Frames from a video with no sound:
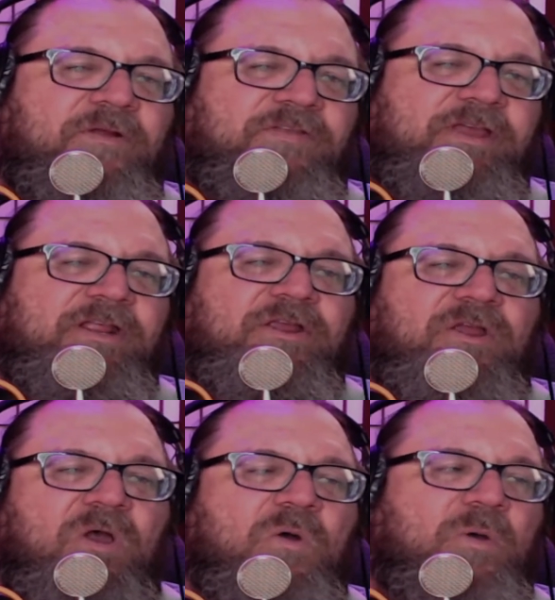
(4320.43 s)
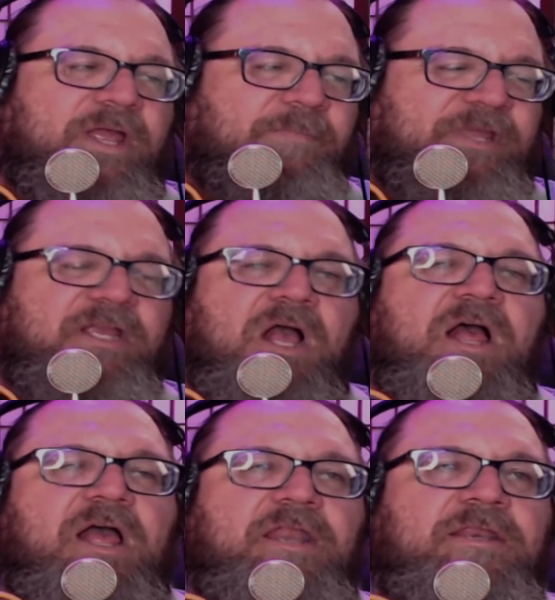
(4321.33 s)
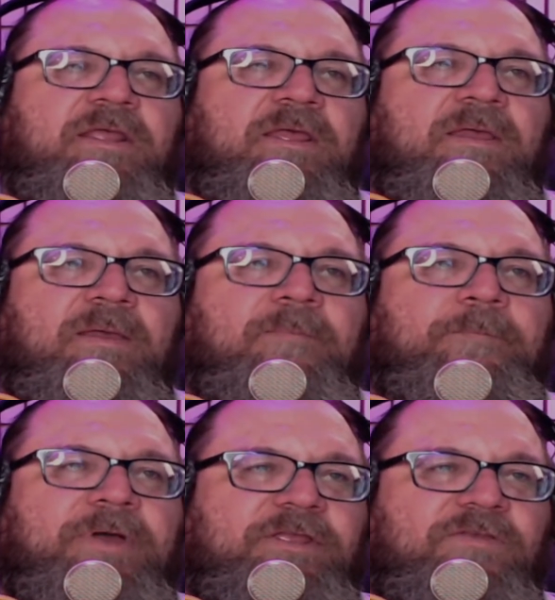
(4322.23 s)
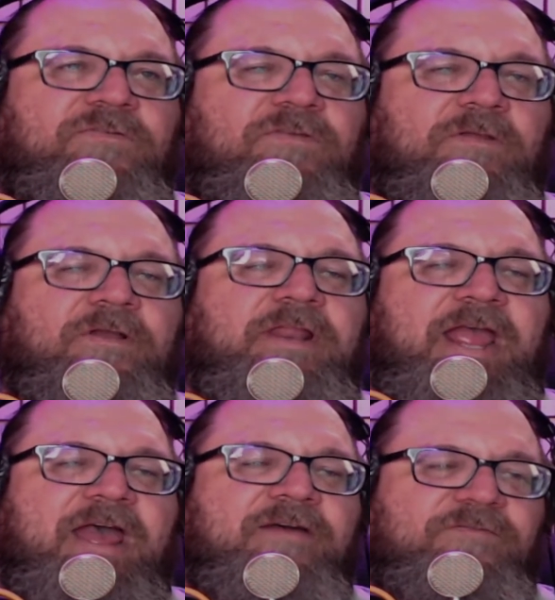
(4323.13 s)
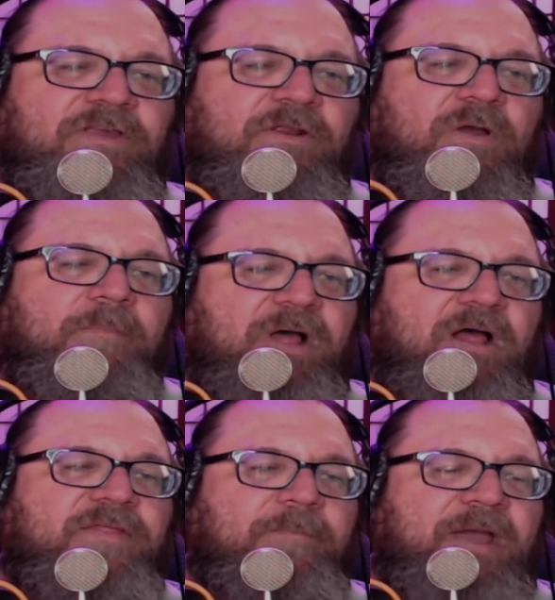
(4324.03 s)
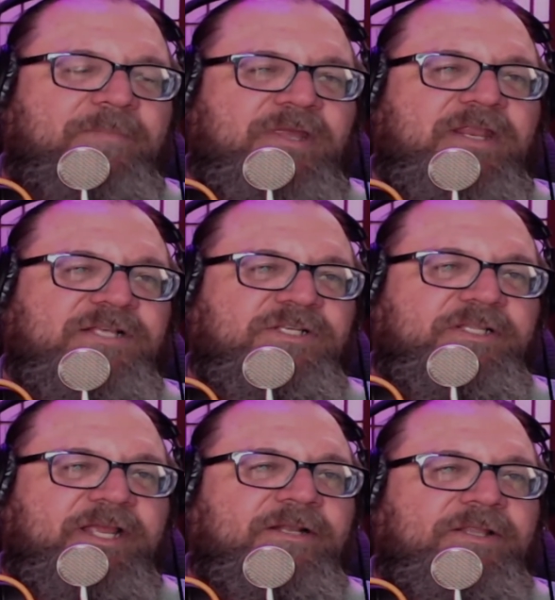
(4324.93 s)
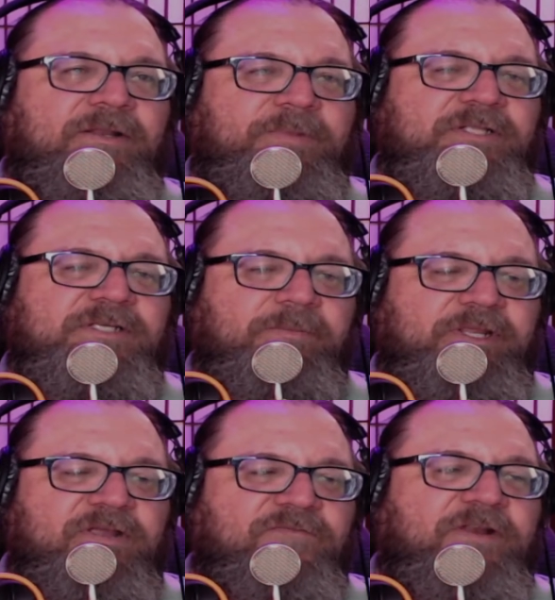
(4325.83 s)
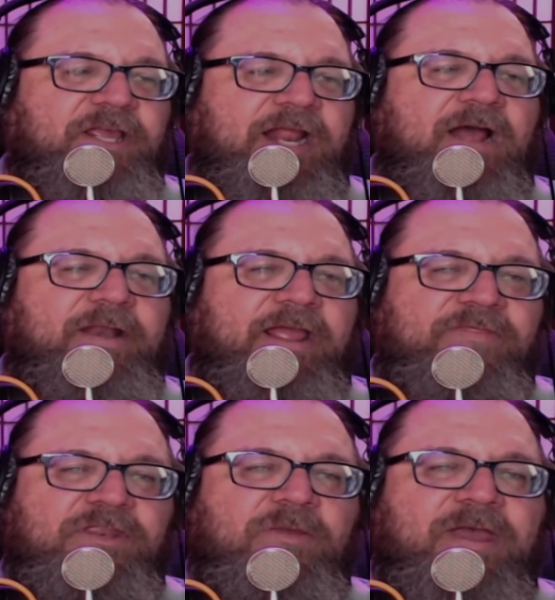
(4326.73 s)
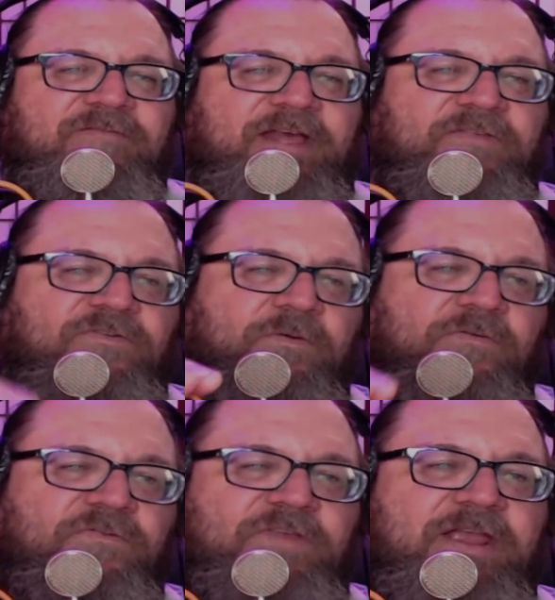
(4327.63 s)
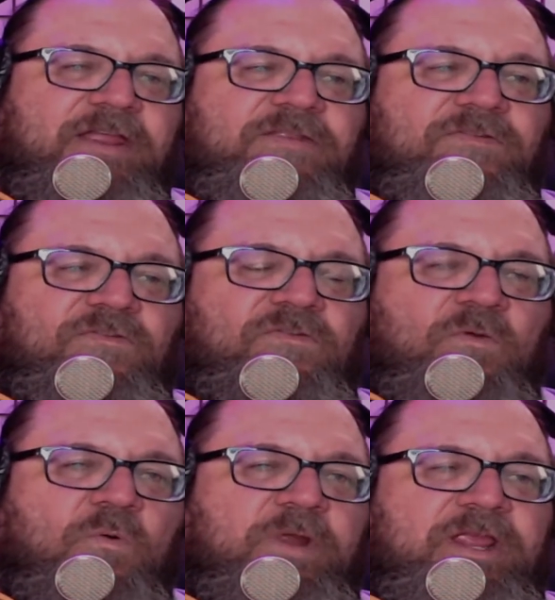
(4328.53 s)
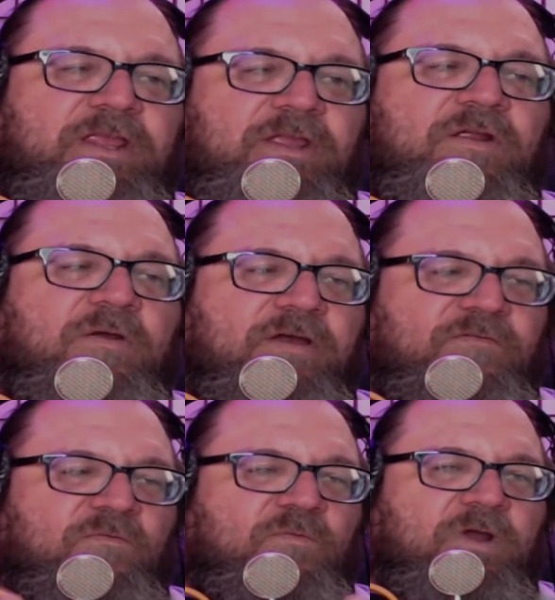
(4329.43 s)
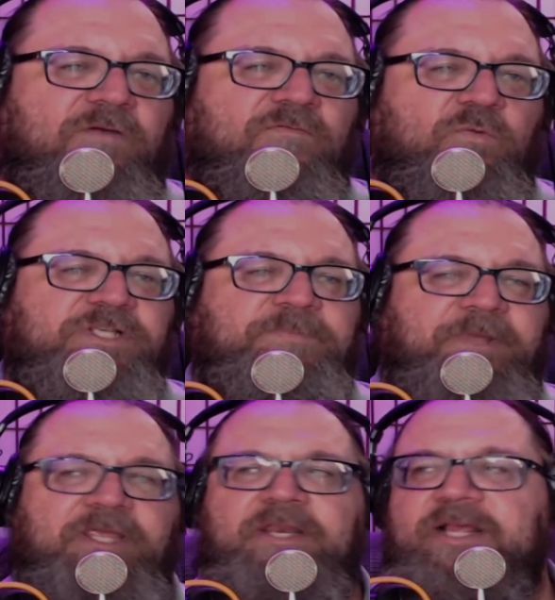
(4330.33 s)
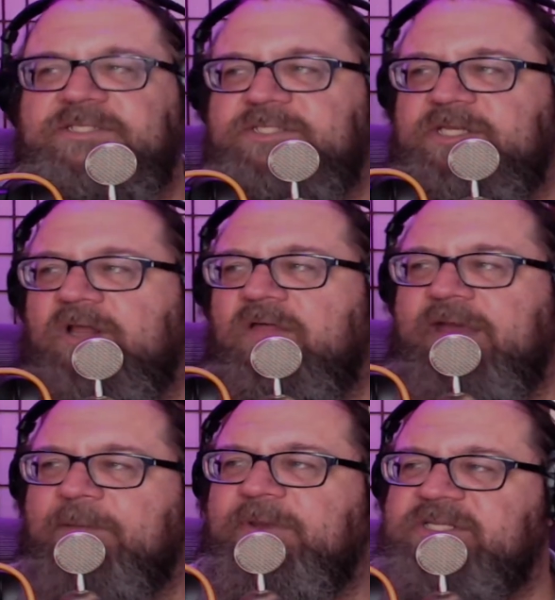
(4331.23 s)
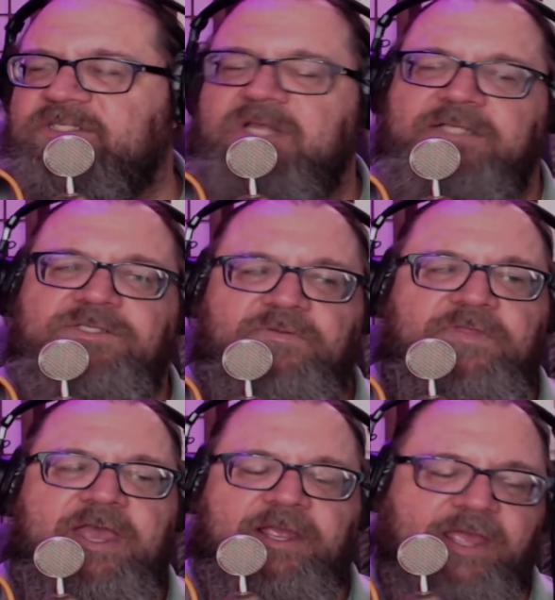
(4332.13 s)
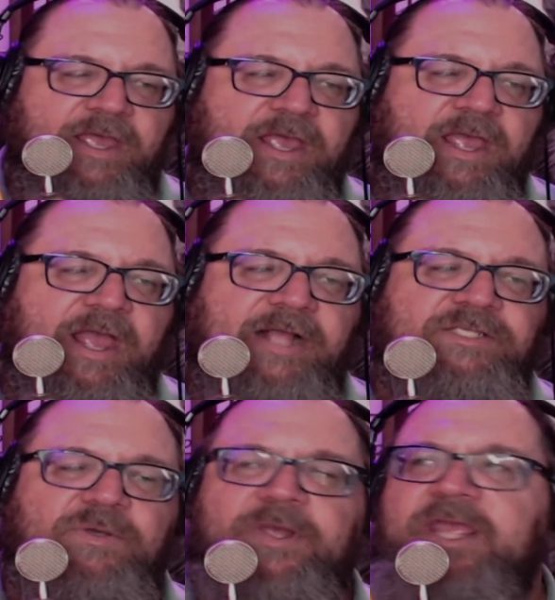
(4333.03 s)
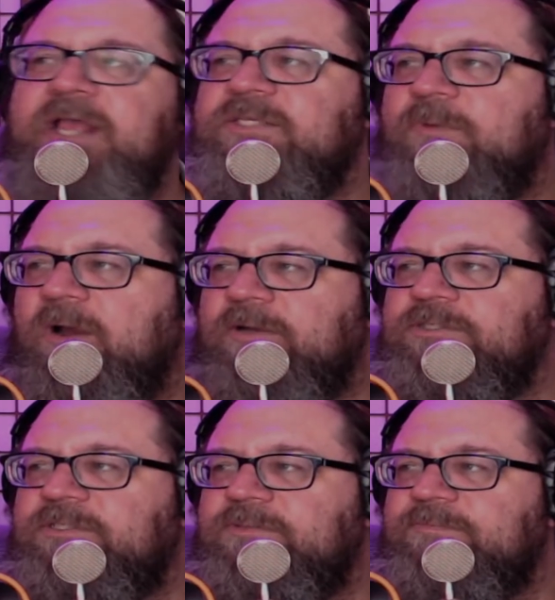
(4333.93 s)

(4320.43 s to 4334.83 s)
It's not going to go and be gone, but you still are going to have, you know, a ball that might be nestled in a little bit. It's going to be tougher to get out. And then you have that sort of second story, you know, of wispiness and all that, but it's not so thick. And so at Kingsbarns,